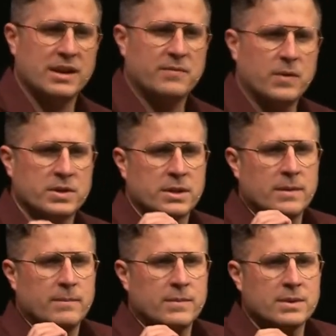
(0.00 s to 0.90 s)
it first.
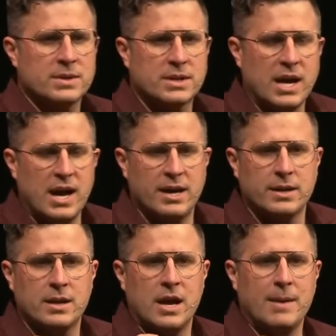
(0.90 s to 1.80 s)
God,
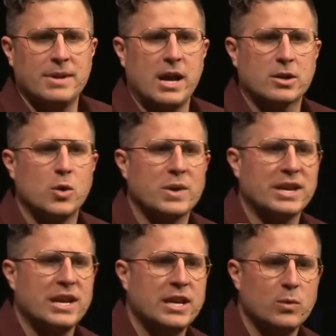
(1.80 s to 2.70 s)
I'm not going
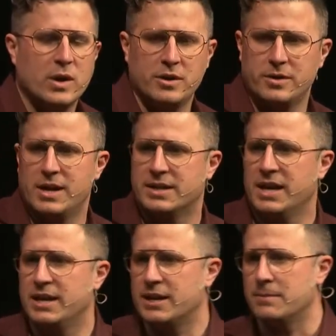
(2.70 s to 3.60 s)
anywhere. You're not
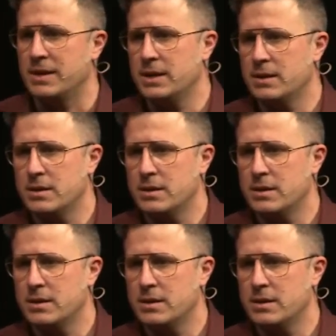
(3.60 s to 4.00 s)
taking me.